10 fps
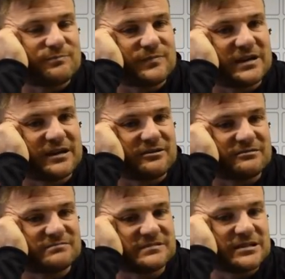you
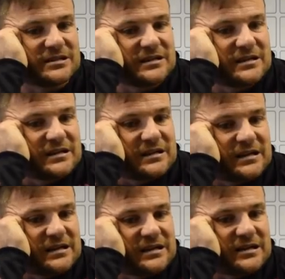
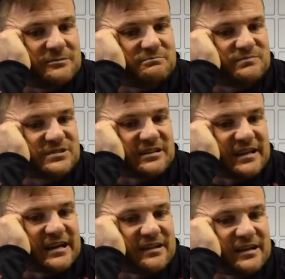know, so
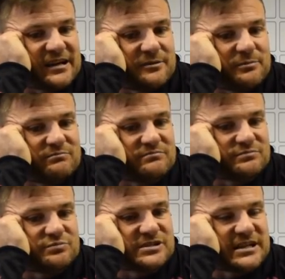they're going to
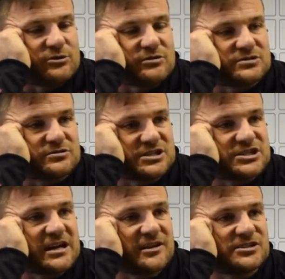present all sorts of
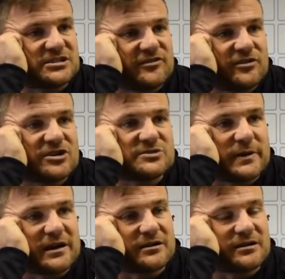challenges for us.
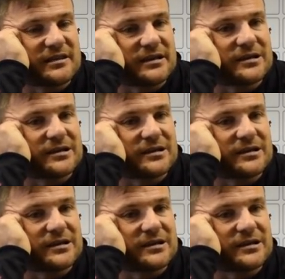But I think,